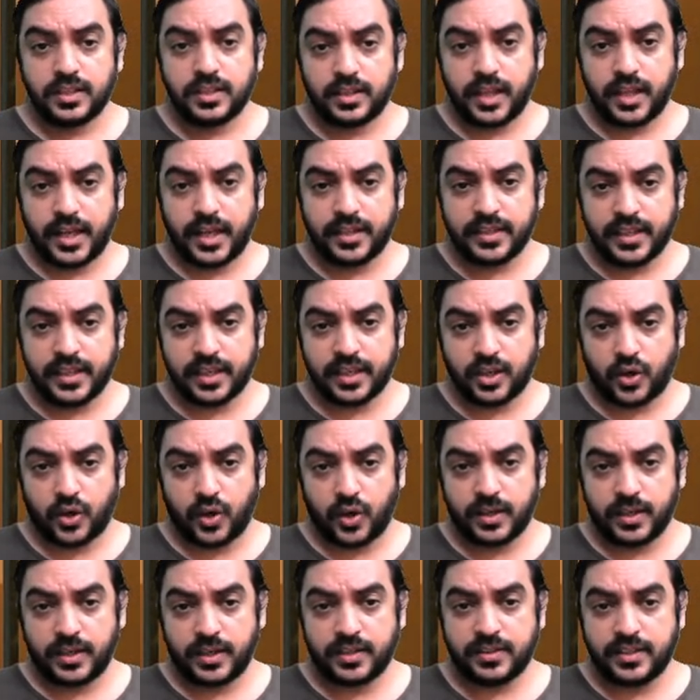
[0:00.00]
and they call
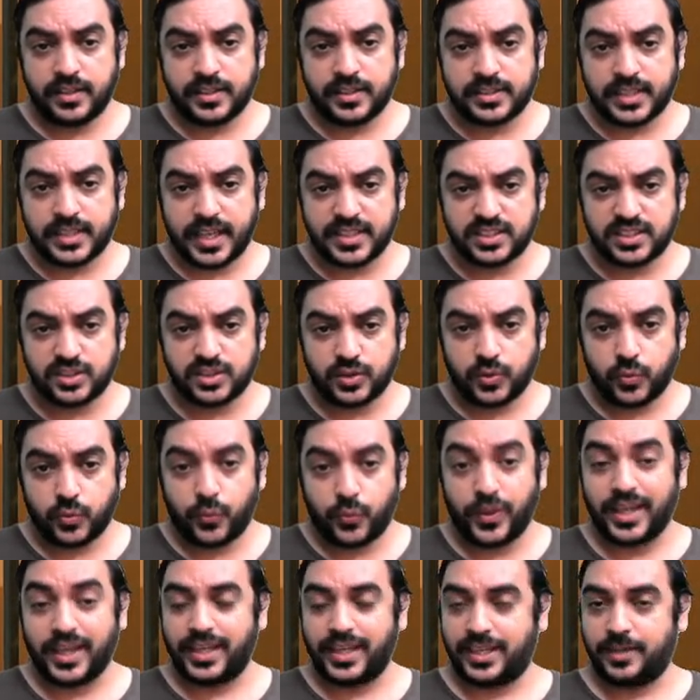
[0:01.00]
it this as
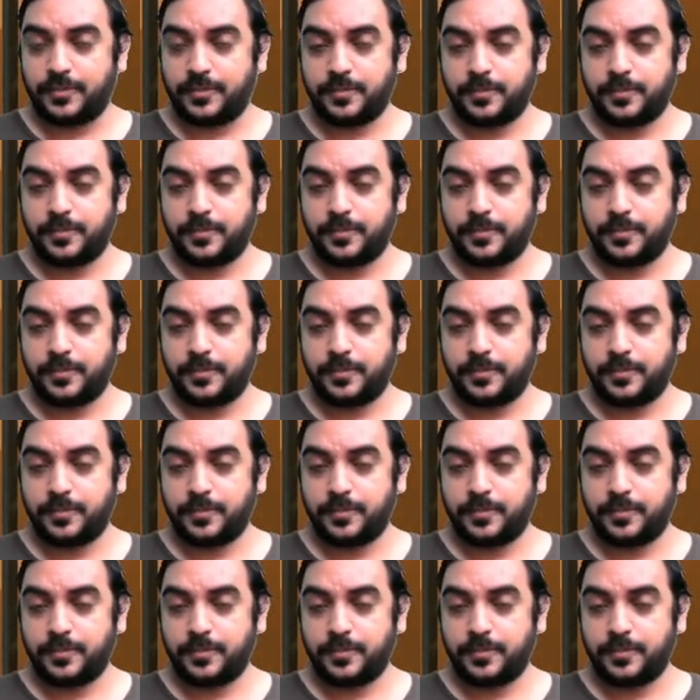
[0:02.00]
wick.